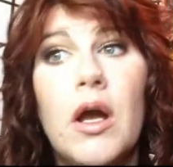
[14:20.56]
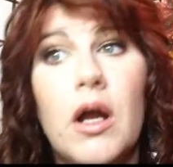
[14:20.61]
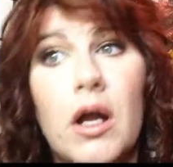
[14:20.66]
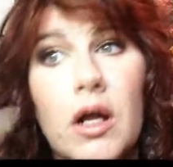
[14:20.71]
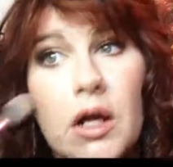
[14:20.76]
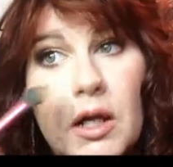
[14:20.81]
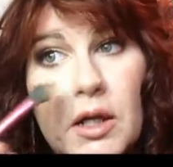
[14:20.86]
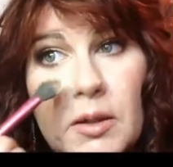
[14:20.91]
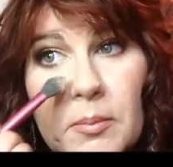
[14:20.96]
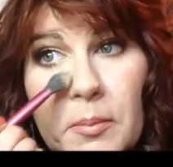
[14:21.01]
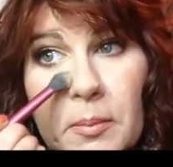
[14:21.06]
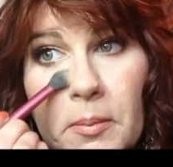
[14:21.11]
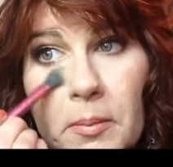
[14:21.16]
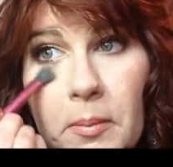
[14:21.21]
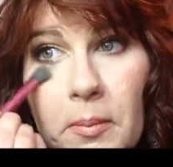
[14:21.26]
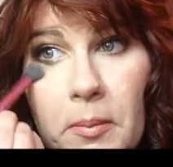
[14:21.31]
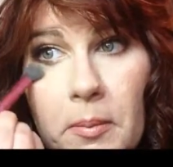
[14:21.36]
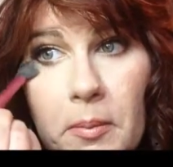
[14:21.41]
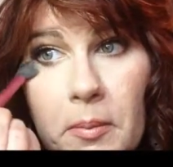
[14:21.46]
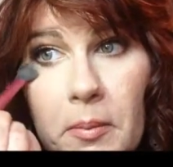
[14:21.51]

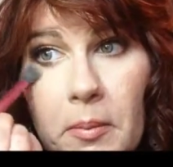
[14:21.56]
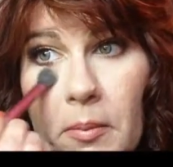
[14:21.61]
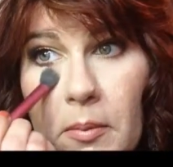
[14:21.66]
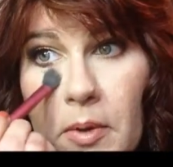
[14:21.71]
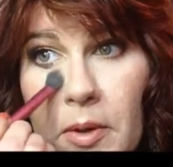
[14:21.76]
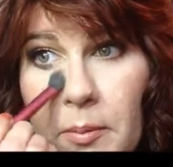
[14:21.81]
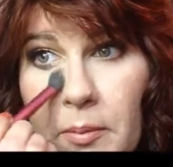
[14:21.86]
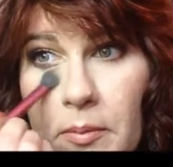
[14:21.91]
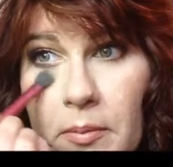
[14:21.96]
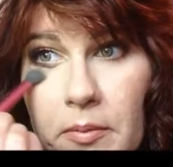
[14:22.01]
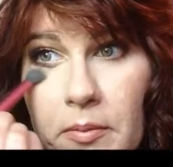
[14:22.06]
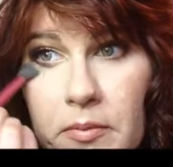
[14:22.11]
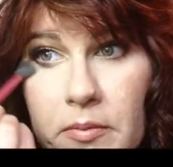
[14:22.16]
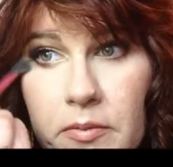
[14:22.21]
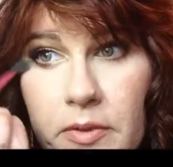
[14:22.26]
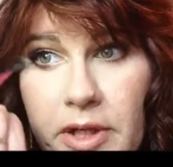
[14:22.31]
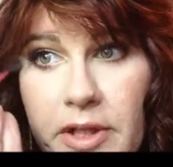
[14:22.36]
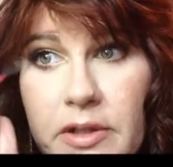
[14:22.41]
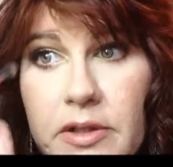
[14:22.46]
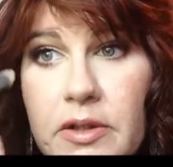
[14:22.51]

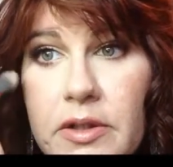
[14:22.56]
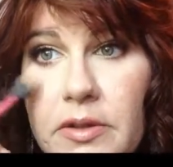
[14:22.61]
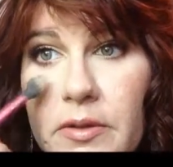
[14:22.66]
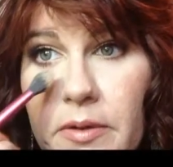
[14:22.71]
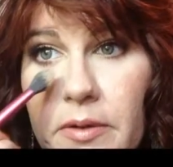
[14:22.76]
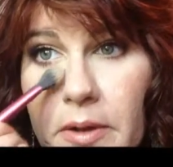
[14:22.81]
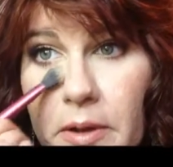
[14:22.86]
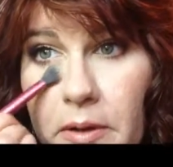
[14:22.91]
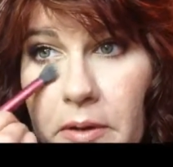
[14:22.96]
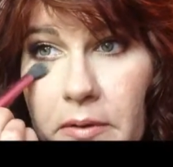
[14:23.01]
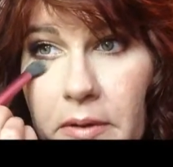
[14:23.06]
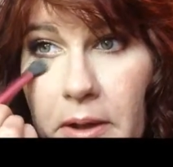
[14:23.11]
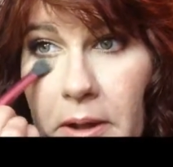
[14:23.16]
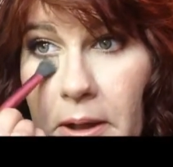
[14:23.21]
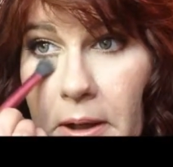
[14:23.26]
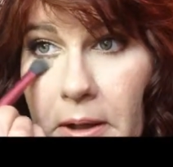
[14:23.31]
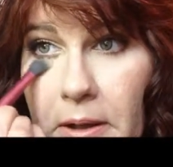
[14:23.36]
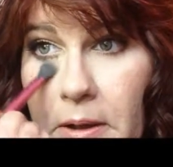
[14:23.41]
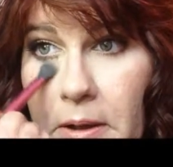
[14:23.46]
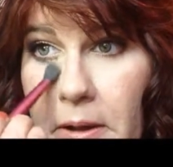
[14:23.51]
Right under there,
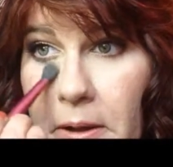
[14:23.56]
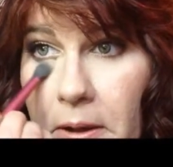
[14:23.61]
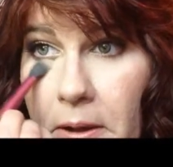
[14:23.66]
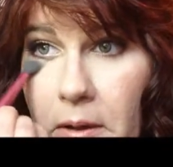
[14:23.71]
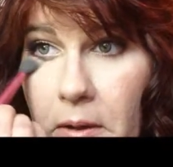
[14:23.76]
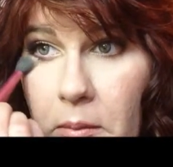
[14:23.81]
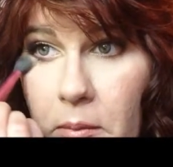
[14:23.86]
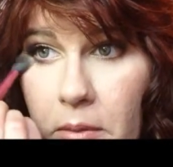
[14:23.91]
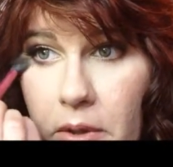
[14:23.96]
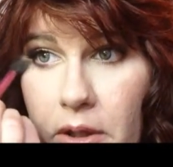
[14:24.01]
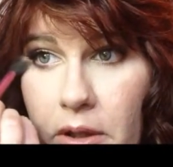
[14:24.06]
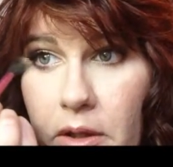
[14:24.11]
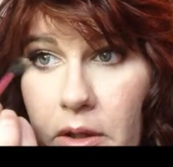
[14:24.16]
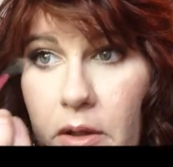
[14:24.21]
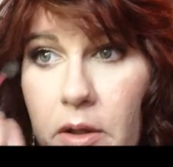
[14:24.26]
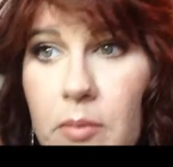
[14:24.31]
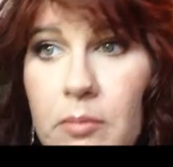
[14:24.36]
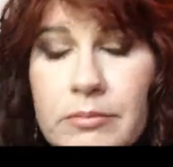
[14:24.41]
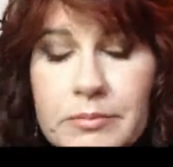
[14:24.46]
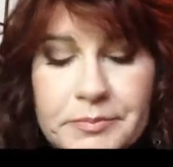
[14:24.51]
and clean up my
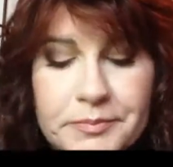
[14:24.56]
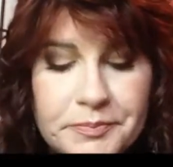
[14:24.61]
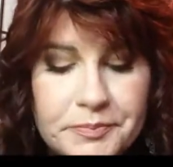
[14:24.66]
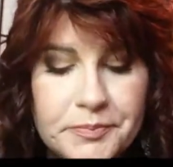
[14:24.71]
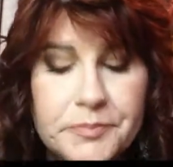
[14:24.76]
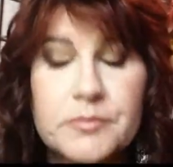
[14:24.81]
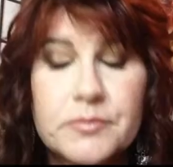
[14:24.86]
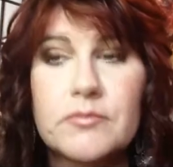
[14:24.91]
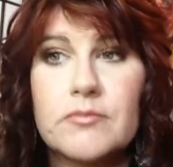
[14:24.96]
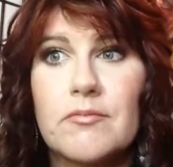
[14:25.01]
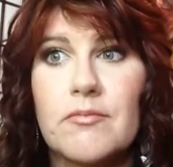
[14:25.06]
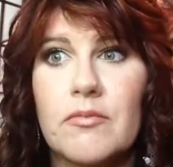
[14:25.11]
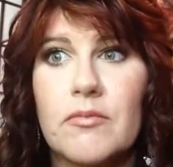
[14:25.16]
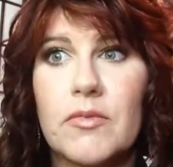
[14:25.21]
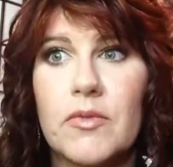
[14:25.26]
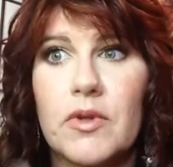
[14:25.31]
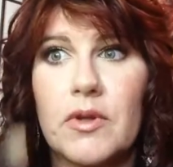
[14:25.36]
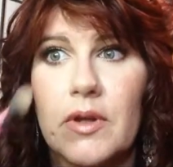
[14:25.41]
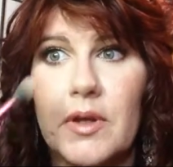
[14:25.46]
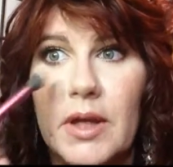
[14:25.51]

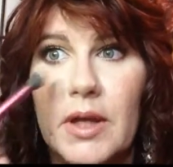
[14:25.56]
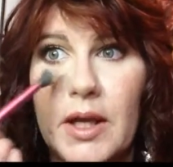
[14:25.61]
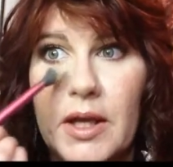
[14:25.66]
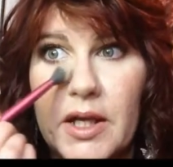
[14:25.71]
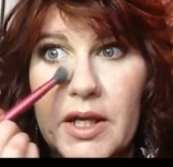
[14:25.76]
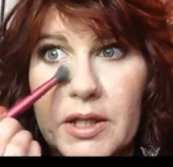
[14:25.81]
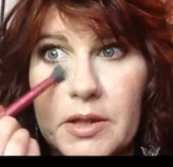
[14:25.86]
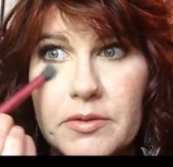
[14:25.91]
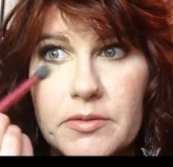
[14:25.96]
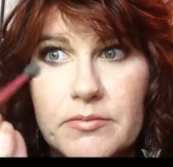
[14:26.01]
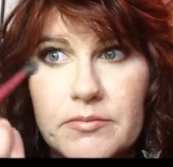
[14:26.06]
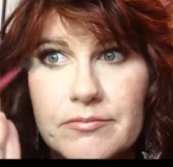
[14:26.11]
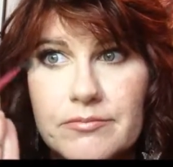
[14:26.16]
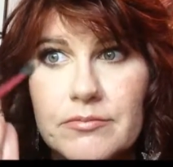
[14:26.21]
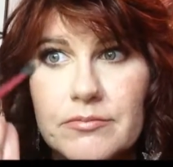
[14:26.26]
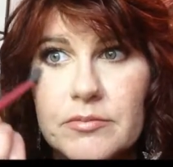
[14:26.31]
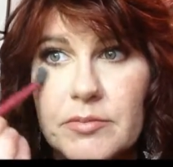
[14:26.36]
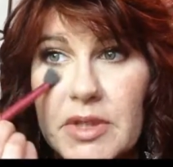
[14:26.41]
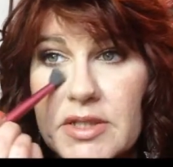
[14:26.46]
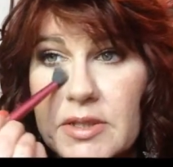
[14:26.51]
eye,
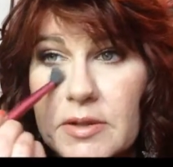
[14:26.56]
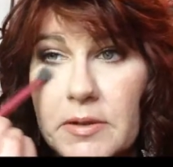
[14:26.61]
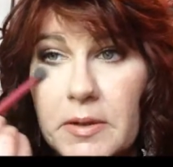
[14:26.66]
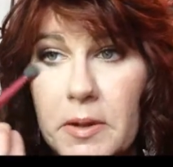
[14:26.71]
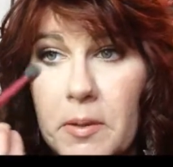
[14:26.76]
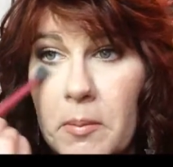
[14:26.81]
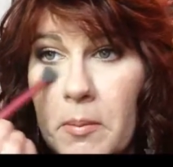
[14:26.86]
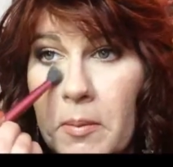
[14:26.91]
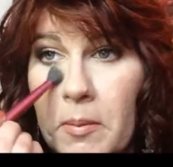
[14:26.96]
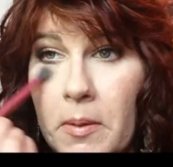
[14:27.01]
basically.